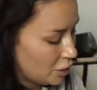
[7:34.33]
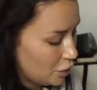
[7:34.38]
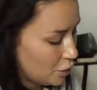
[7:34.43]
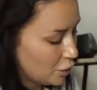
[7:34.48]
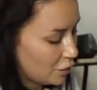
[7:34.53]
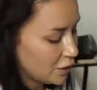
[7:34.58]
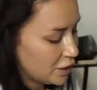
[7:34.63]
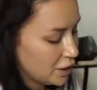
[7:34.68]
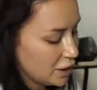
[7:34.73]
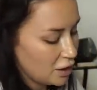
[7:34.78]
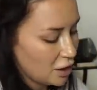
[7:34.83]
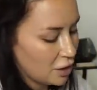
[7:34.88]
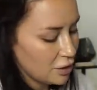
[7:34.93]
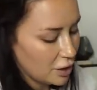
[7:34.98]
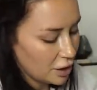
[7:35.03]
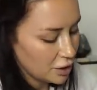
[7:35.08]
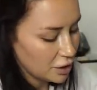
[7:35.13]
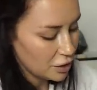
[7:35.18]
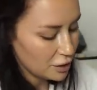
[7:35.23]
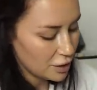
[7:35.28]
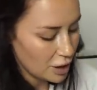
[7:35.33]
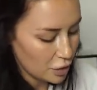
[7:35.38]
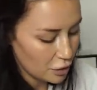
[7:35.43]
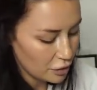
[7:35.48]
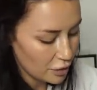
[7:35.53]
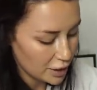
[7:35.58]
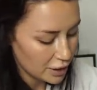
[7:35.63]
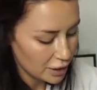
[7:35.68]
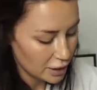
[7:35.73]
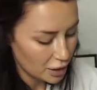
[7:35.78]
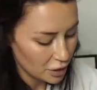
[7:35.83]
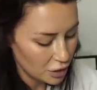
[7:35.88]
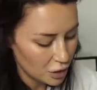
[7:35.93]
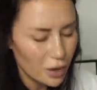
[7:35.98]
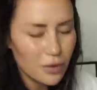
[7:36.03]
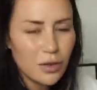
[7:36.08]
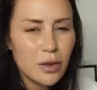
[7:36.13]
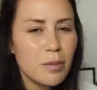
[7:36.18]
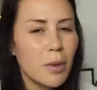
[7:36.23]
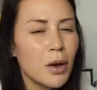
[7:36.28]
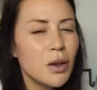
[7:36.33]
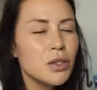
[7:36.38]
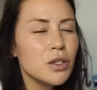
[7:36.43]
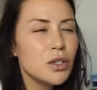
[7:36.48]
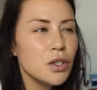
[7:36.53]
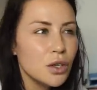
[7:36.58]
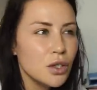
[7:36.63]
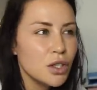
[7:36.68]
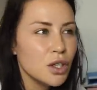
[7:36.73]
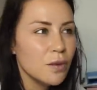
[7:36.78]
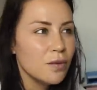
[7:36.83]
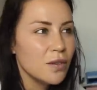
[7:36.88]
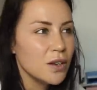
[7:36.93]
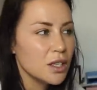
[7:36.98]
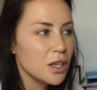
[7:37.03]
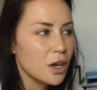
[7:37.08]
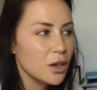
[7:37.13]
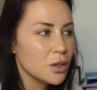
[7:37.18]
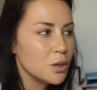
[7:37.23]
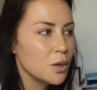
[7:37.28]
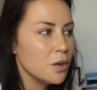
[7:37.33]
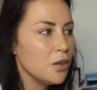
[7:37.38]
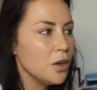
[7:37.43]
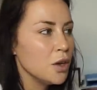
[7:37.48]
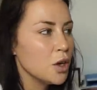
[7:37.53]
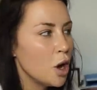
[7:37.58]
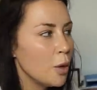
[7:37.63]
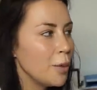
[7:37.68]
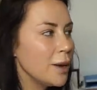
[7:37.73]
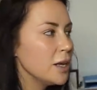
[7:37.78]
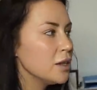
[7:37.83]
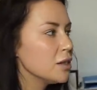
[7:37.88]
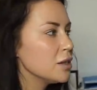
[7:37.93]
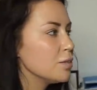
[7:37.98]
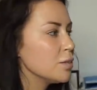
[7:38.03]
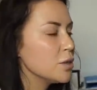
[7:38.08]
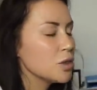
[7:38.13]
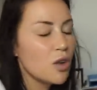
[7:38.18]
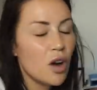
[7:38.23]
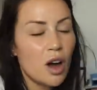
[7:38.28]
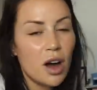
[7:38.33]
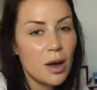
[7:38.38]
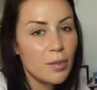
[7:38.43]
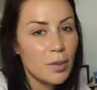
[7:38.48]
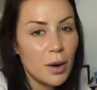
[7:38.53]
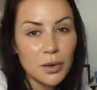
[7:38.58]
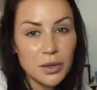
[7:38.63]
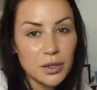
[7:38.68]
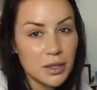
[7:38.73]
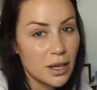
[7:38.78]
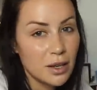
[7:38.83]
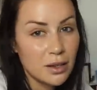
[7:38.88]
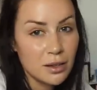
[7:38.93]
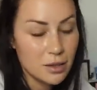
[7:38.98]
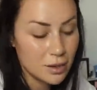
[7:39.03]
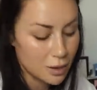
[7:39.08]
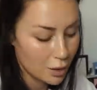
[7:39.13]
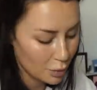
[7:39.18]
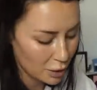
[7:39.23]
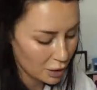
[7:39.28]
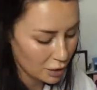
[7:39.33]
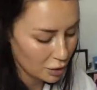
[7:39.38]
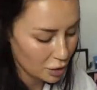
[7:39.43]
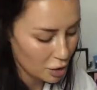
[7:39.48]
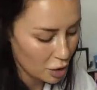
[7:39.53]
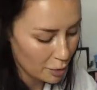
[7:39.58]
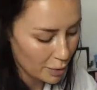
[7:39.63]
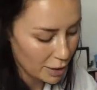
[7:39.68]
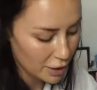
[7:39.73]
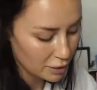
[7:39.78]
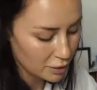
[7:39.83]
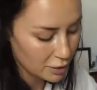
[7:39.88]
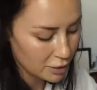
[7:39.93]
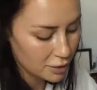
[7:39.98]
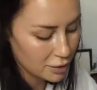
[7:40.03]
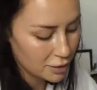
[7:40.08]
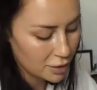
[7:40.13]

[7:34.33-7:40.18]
You obviously know that I do that already. I do it for most YouTube videos, so if you comment and subscribe, I'll send someone in the comments